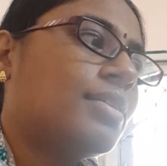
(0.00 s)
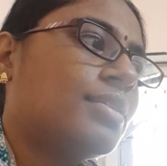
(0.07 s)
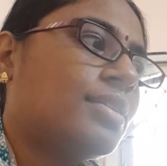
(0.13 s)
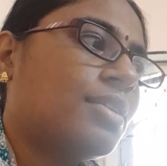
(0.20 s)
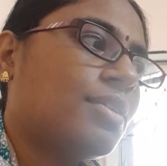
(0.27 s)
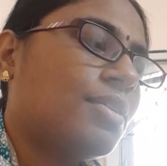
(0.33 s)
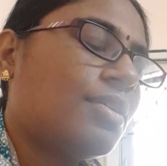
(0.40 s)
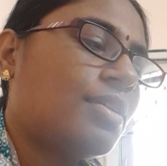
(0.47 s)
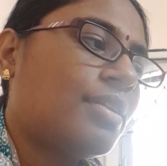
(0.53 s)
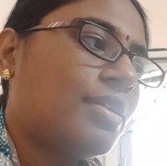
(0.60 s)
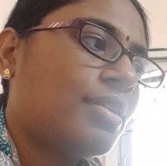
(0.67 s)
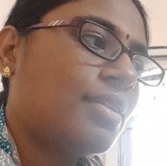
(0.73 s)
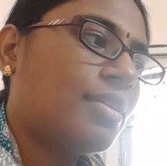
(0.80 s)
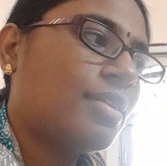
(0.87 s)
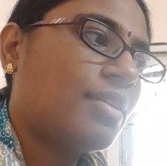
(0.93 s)

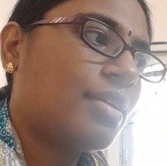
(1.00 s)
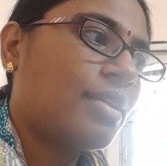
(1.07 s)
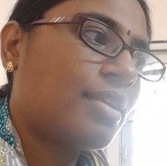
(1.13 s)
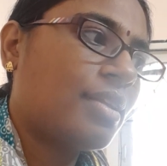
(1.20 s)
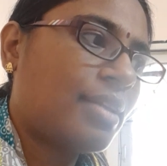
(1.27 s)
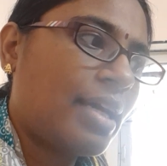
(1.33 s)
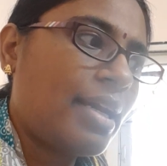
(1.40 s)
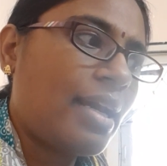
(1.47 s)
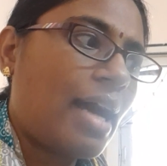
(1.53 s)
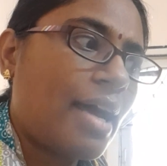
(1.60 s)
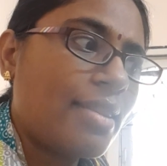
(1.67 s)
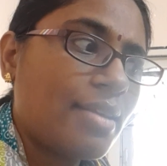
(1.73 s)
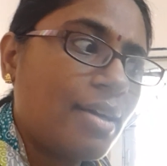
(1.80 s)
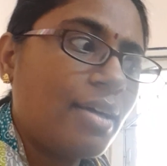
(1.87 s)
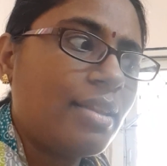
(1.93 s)
So then
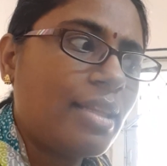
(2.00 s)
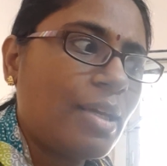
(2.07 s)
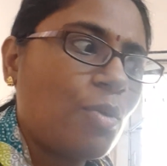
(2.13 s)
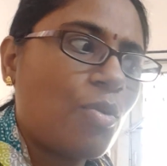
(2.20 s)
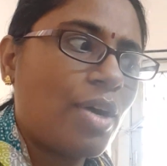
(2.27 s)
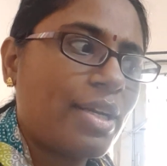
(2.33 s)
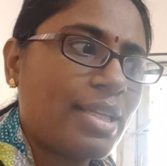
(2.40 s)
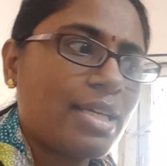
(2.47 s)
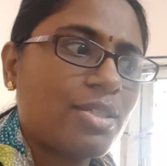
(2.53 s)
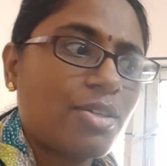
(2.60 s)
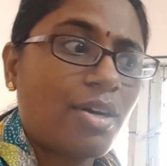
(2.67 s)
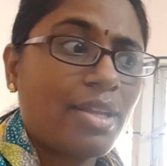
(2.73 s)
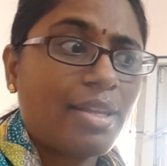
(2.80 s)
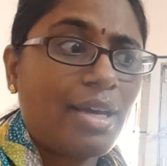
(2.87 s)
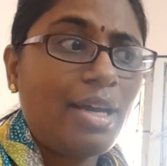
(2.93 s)
other thing what they
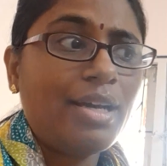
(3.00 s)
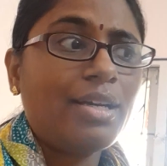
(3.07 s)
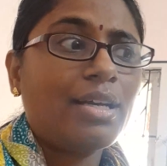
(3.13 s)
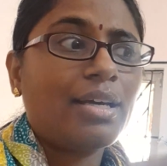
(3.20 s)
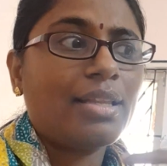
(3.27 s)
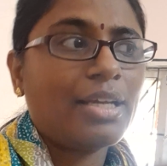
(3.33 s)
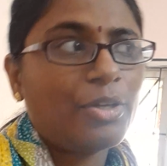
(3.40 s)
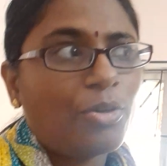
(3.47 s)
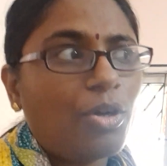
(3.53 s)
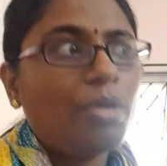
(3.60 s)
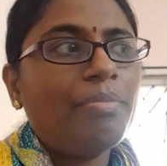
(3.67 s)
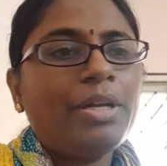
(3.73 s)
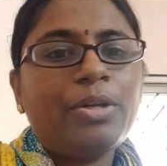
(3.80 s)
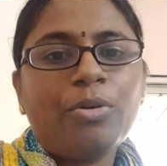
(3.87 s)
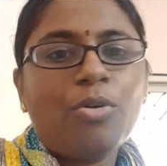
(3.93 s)
saw, that they
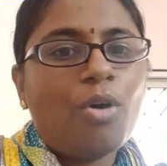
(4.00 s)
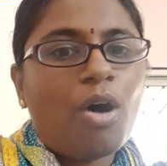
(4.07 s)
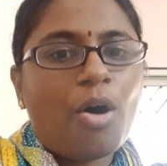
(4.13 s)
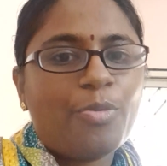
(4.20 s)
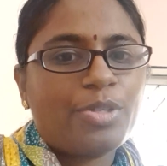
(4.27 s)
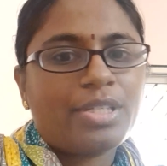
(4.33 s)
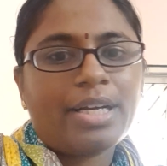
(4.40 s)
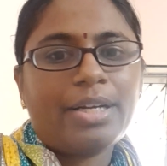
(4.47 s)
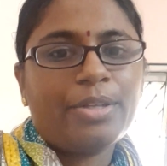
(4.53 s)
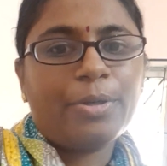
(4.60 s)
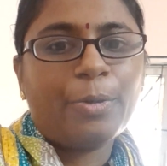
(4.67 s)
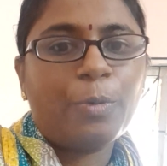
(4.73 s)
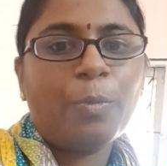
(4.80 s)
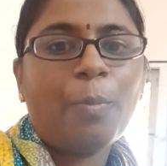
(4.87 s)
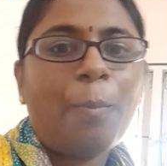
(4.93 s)
told me to go outside
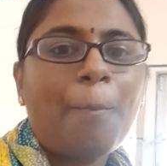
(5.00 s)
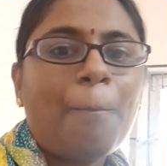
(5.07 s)
the room.